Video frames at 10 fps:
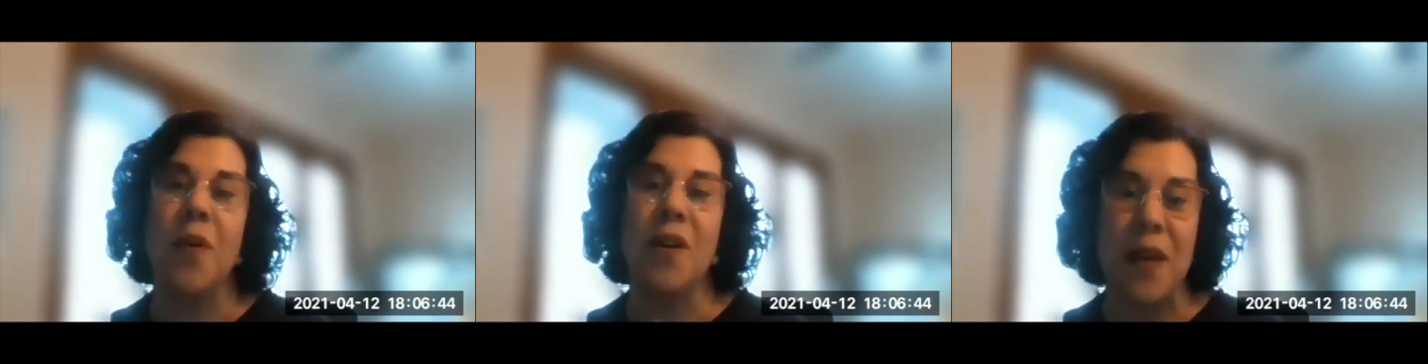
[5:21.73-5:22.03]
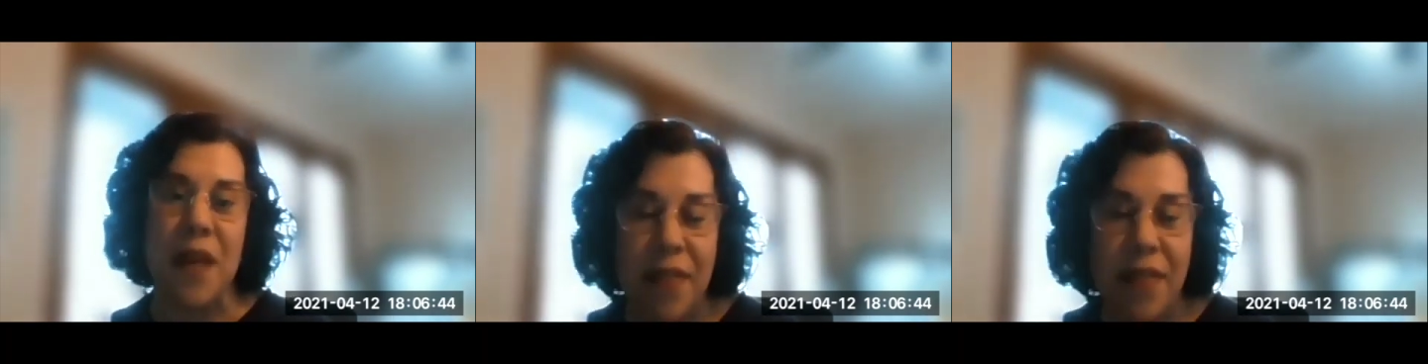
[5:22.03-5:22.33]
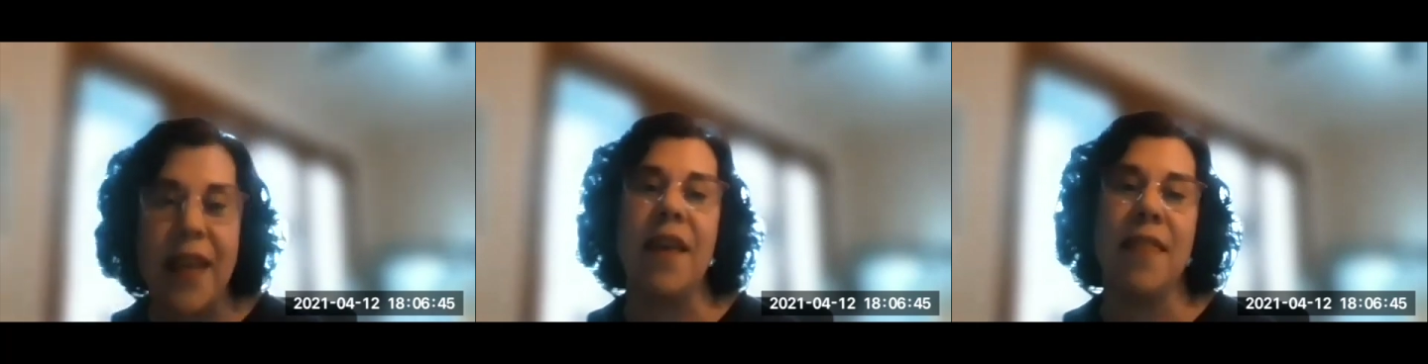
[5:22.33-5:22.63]
And we
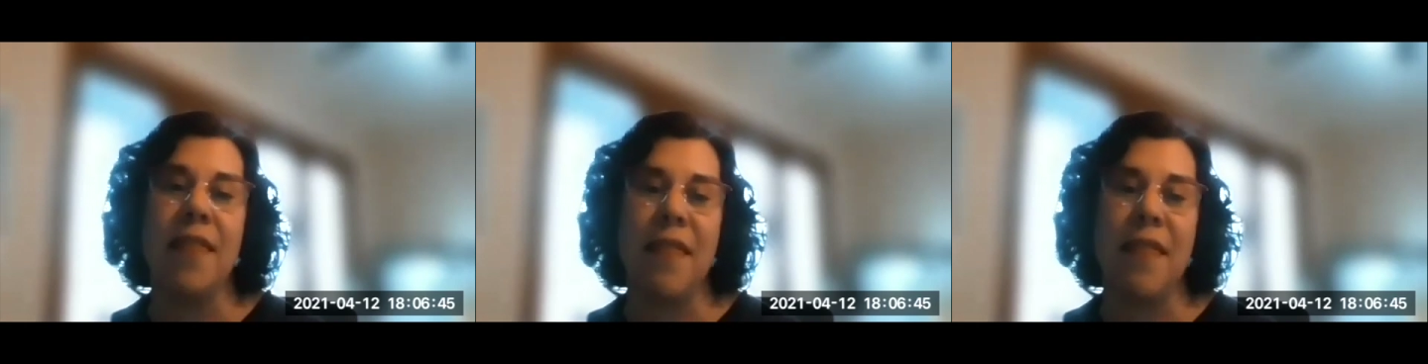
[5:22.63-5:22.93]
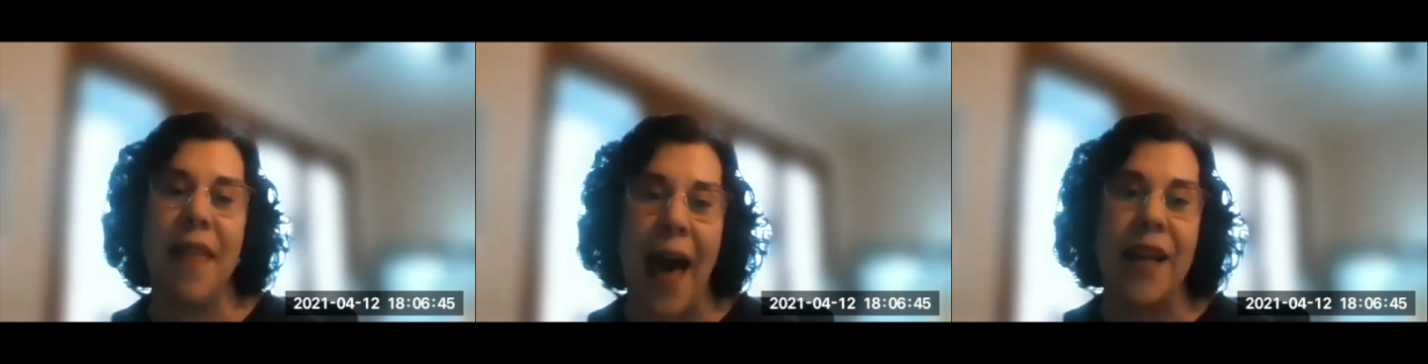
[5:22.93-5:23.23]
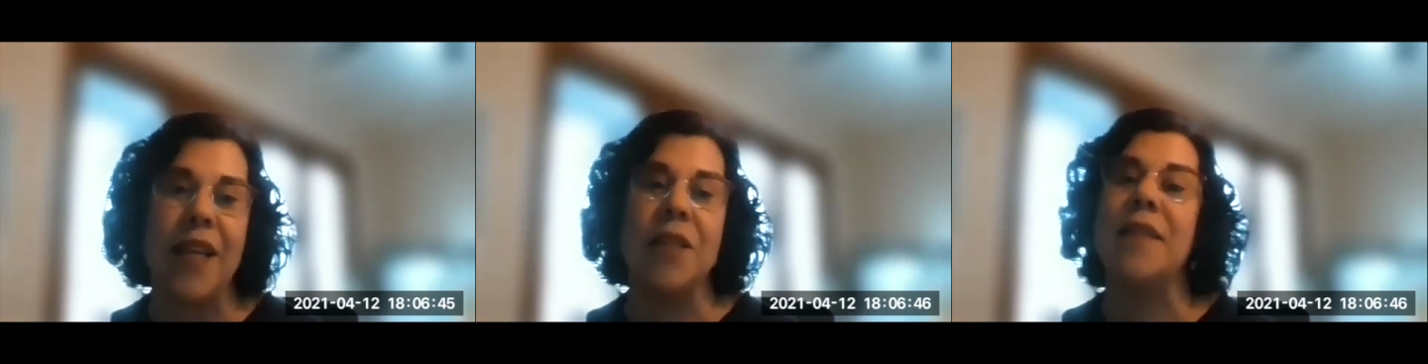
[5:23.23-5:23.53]
think that
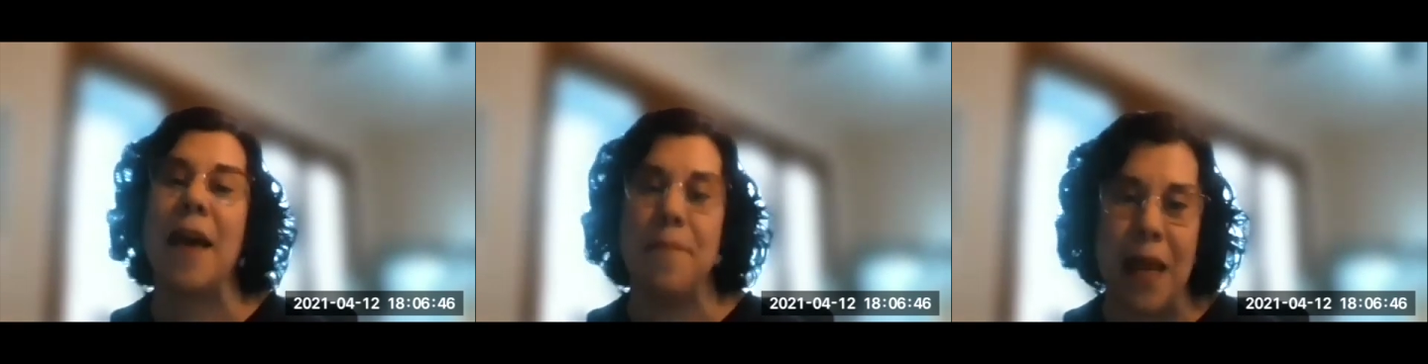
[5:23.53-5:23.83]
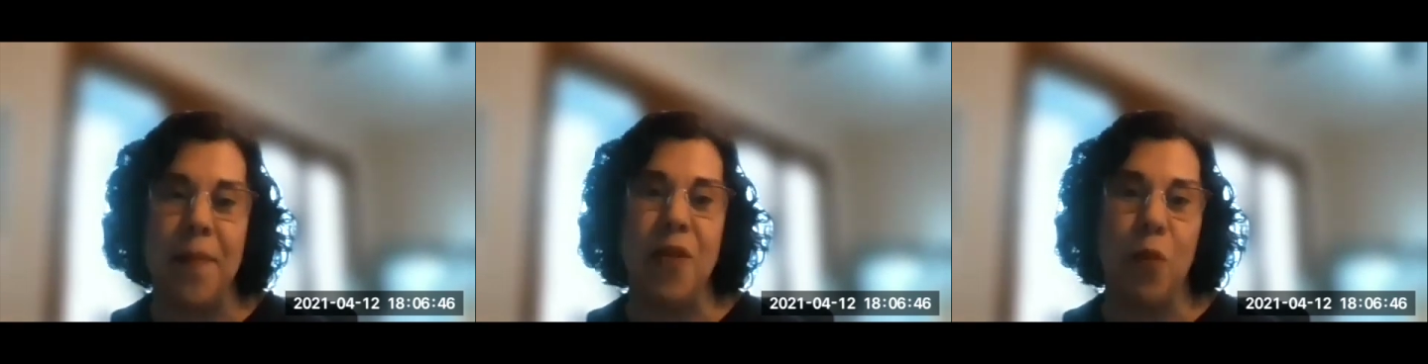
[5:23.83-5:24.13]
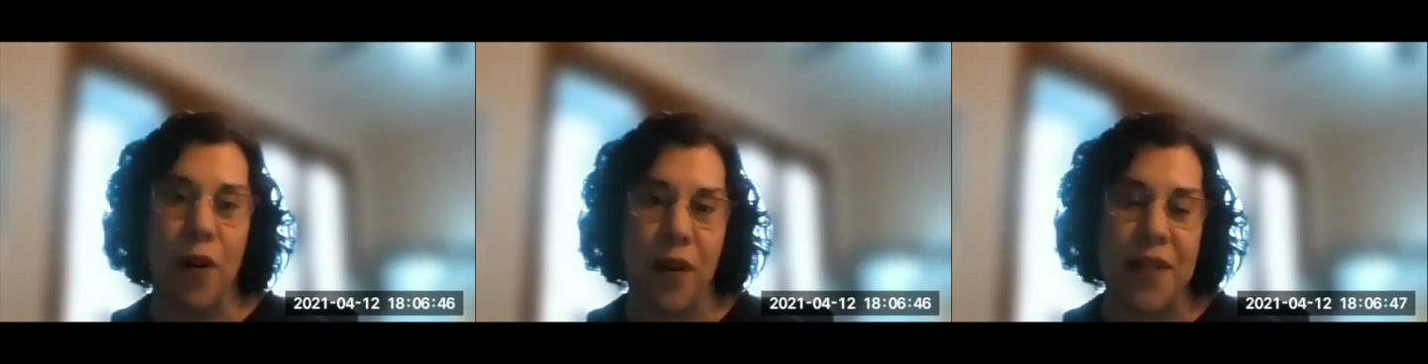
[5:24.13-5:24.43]
may be one
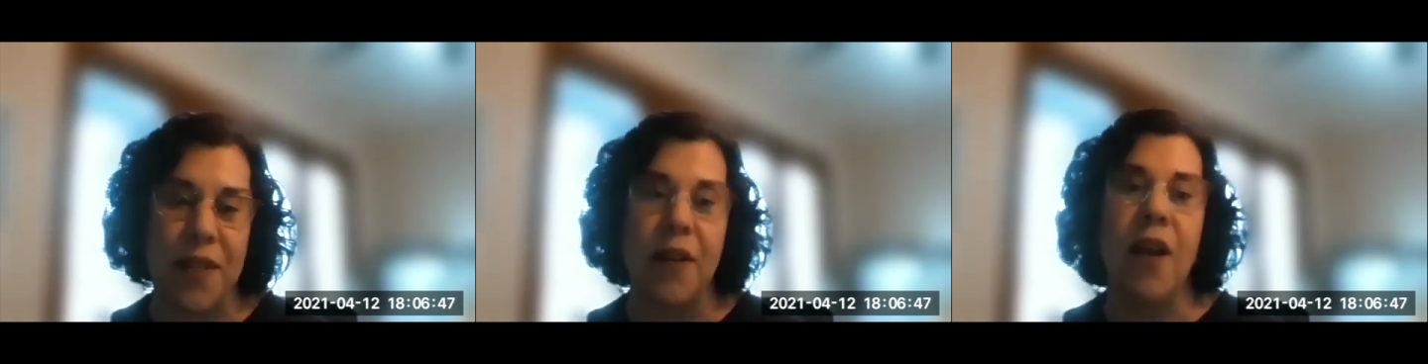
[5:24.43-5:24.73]
reason